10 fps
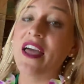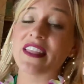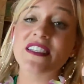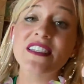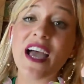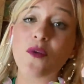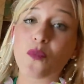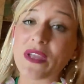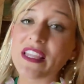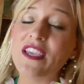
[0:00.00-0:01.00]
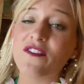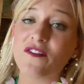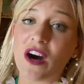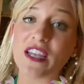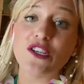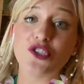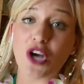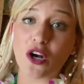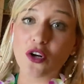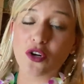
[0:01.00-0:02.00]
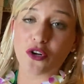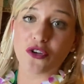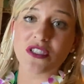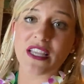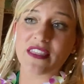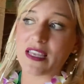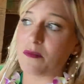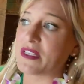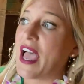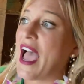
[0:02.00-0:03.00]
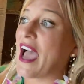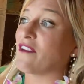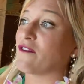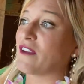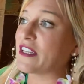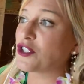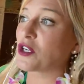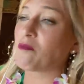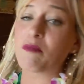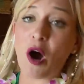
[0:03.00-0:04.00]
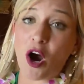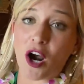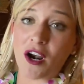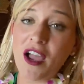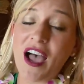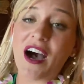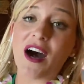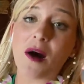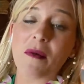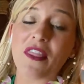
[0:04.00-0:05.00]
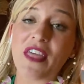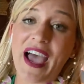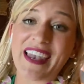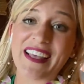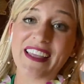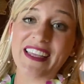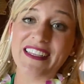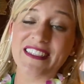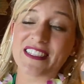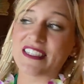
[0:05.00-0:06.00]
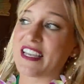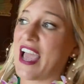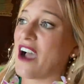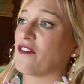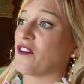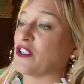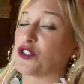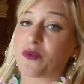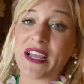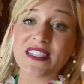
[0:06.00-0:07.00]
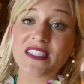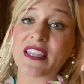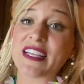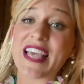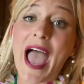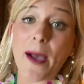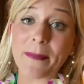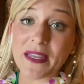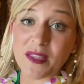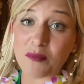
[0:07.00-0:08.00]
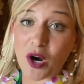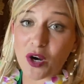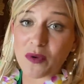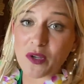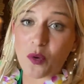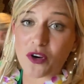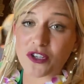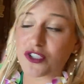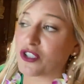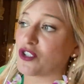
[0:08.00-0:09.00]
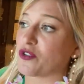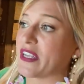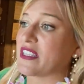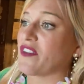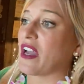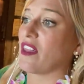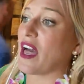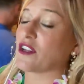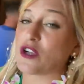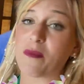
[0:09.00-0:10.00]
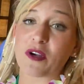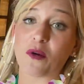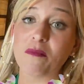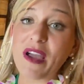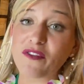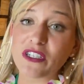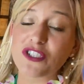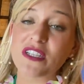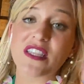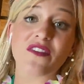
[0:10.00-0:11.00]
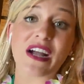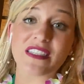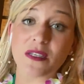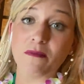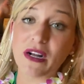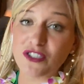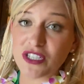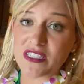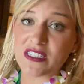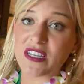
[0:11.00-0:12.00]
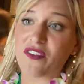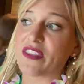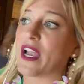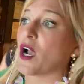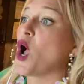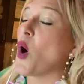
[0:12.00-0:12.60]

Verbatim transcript: This is that really fun Jungle Cruise themed adventure bar um, that is going to have fun drinks. Things happen in the bar when you order certain drinks. They've got a lot of tropical beverages. They've got some munchies and stuff in there.